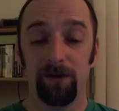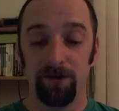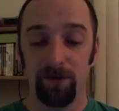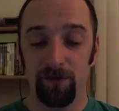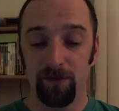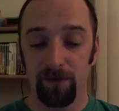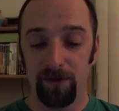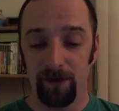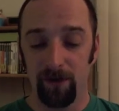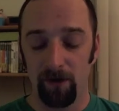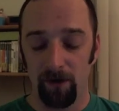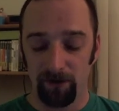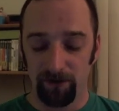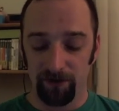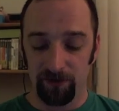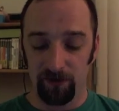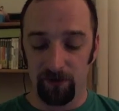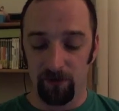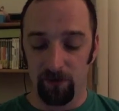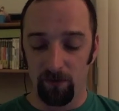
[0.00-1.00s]
You can
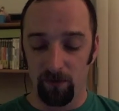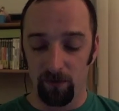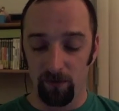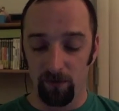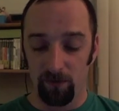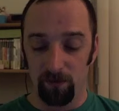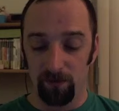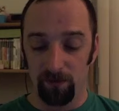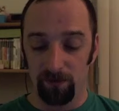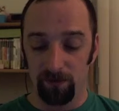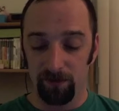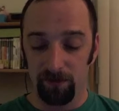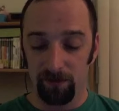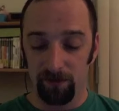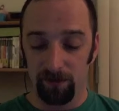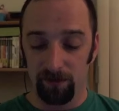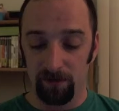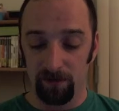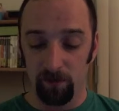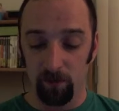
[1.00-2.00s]
also
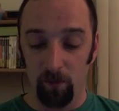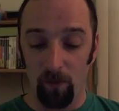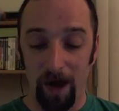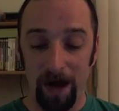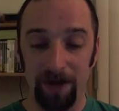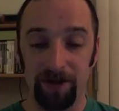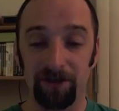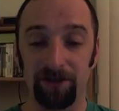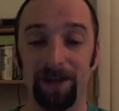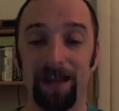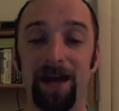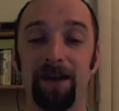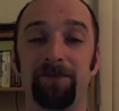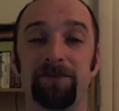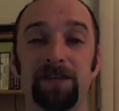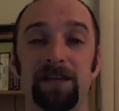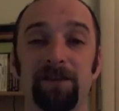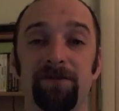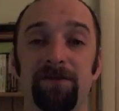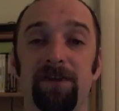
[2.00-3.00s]
watch live
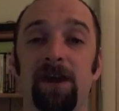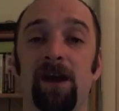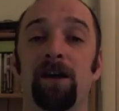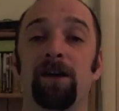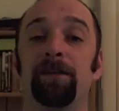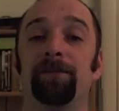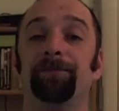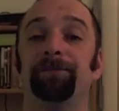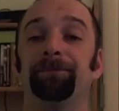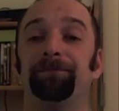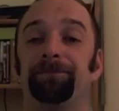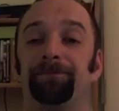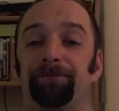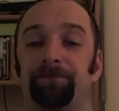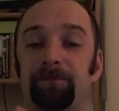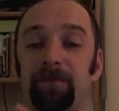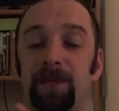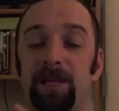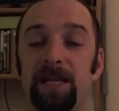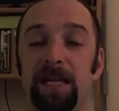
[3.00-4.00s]
TV on it.
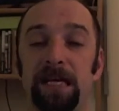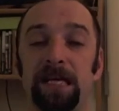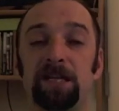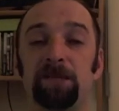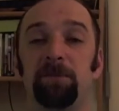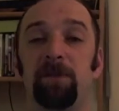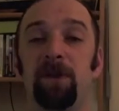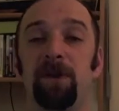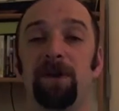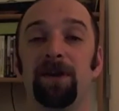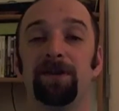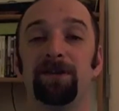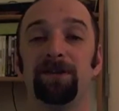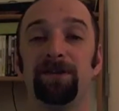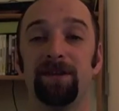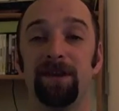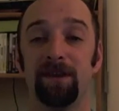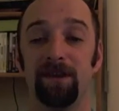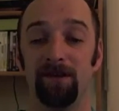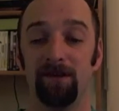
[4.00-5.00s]
The
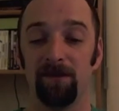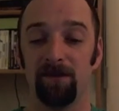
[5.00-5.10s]
experience